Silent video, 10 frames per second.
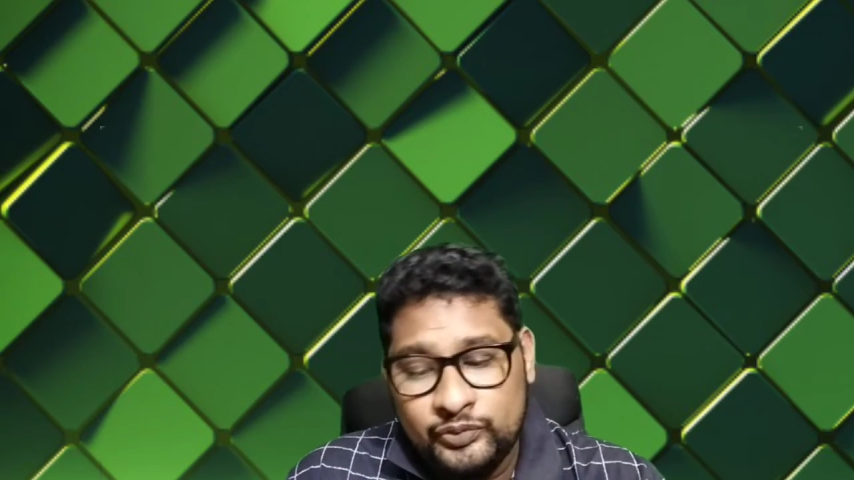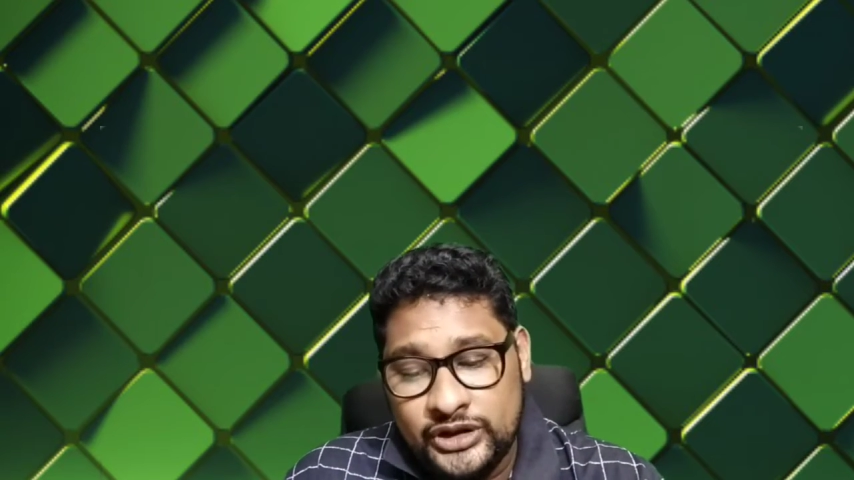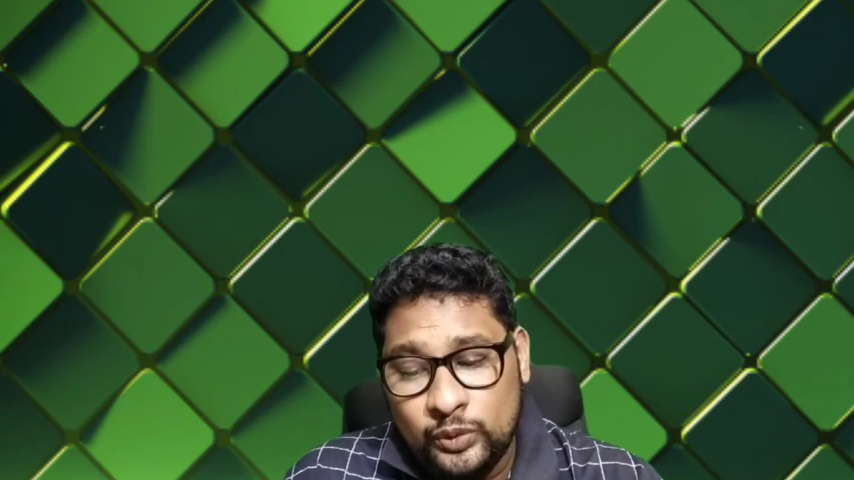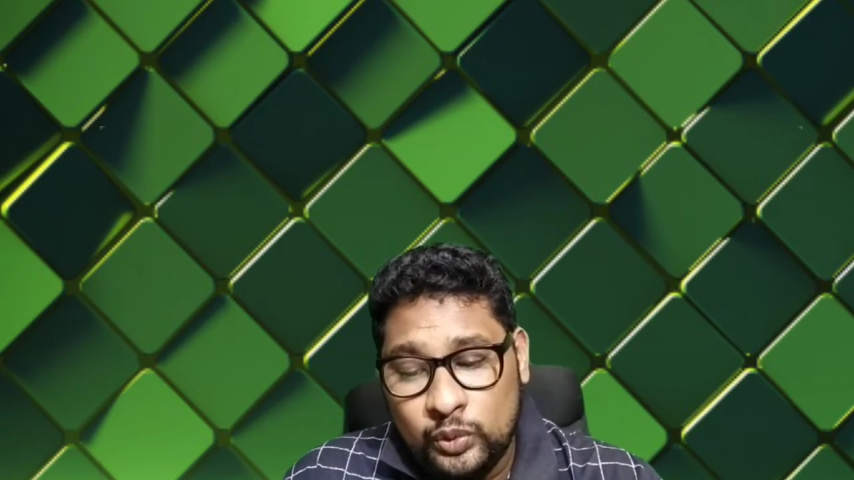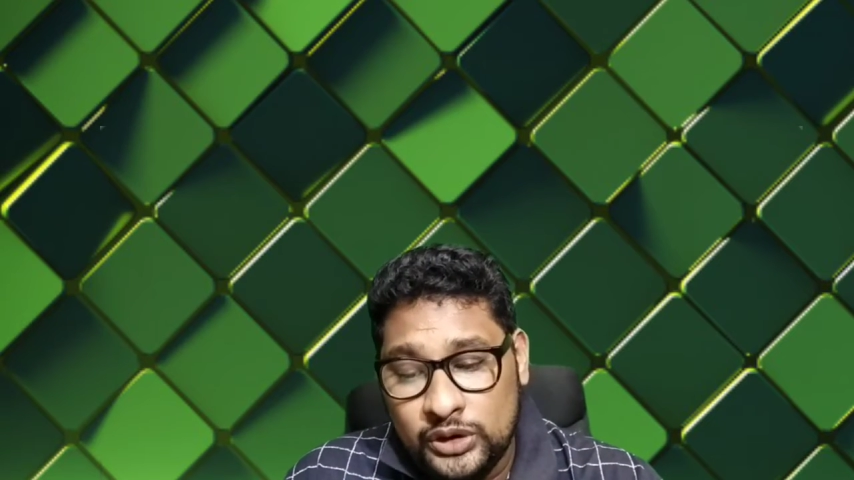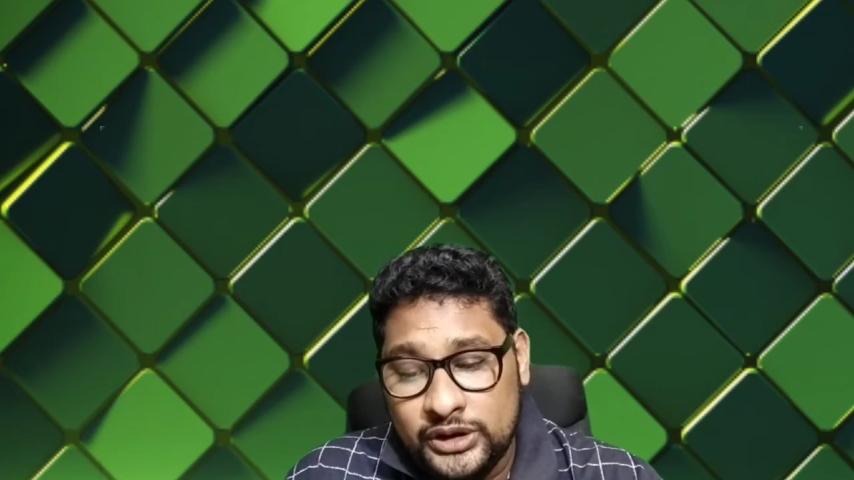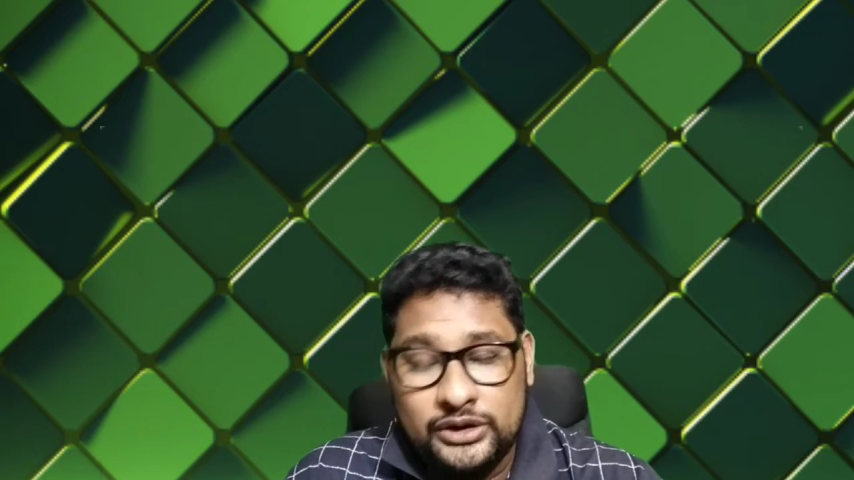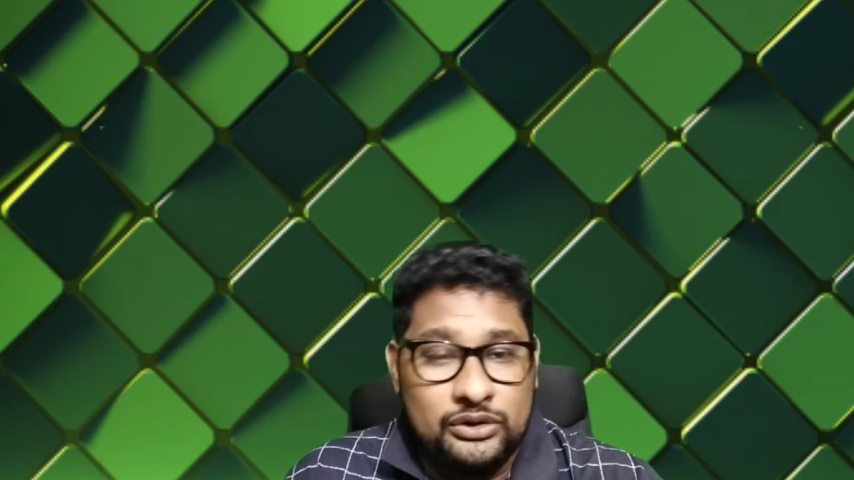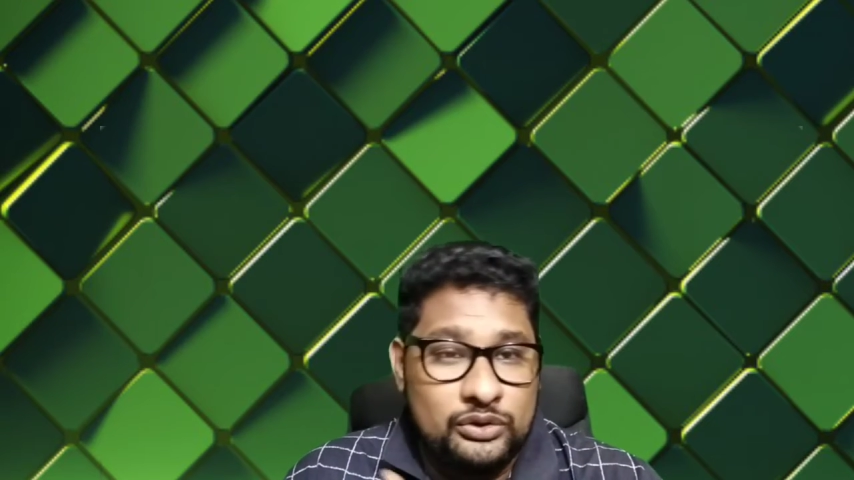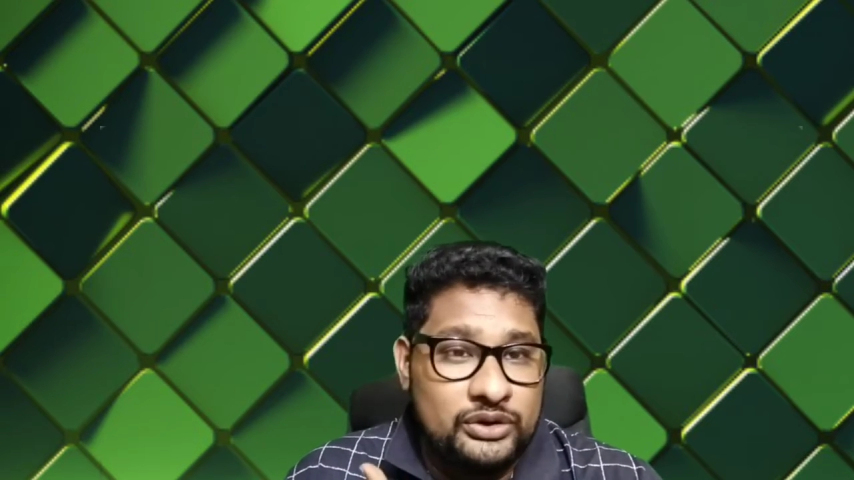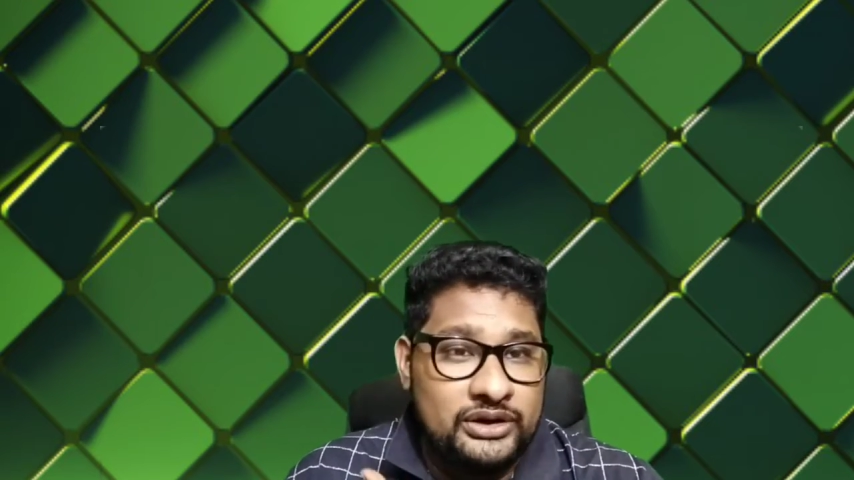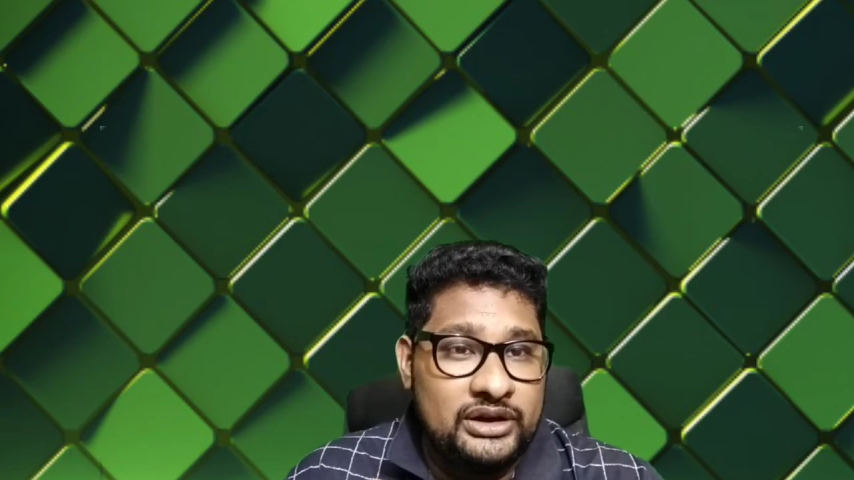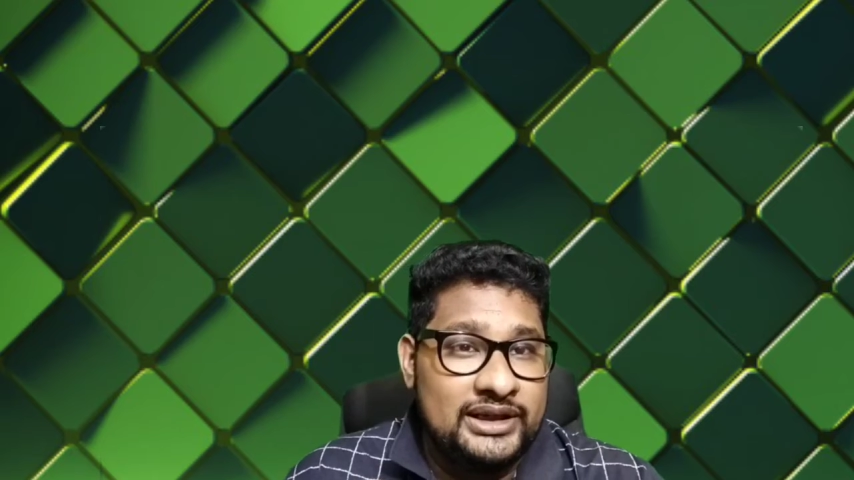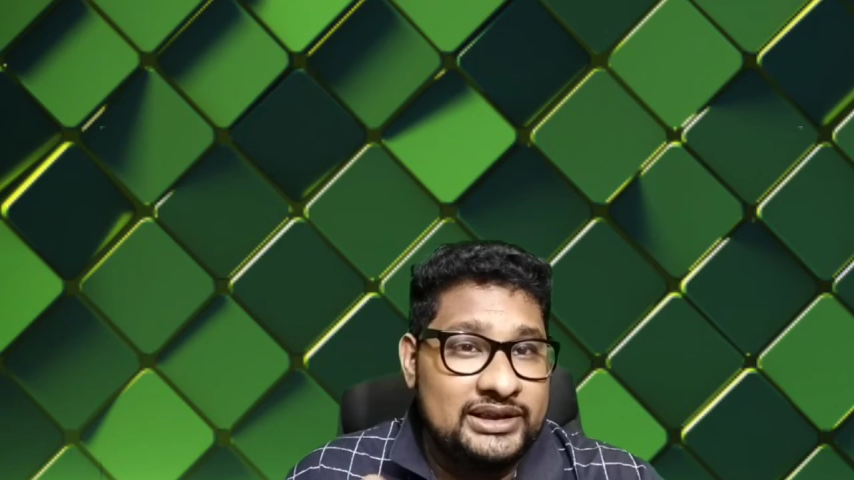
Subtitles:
They wanted to take